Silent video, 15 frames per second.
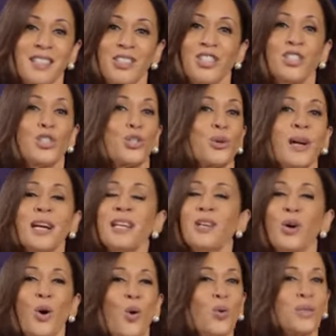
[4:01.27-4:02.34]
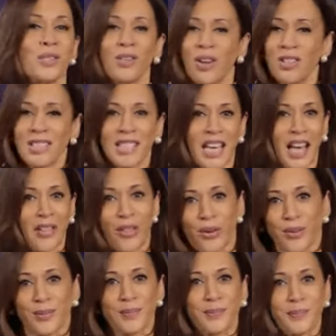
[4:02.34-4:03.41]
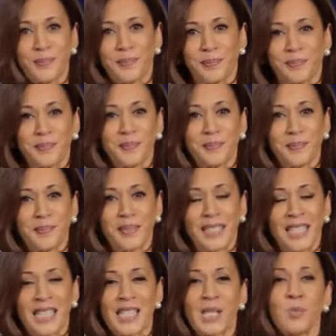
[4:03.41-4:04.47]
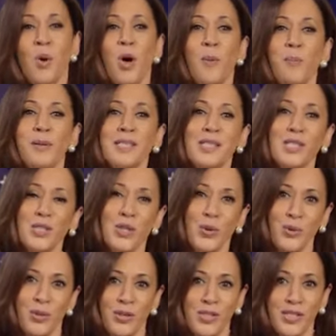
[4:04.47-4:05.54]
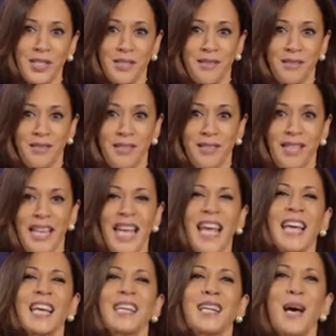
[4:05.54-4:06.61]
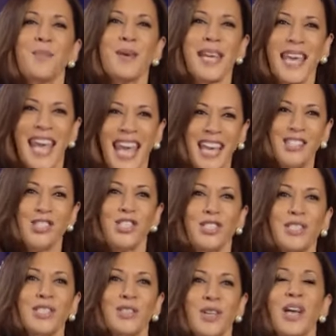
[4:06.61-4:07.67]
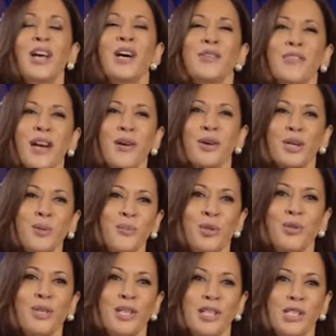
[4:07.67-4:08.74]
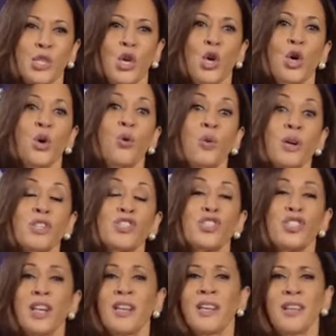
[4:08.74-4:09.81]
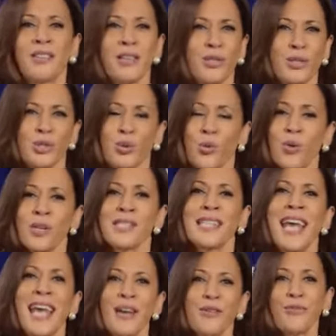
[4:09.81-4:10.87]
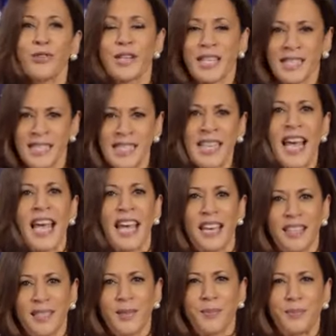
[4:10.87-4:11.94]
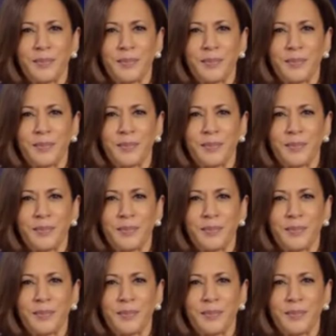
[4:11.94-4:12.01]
just trying to hold it all together. The small business owners, economic engines of our communities who are shutting their doors every day.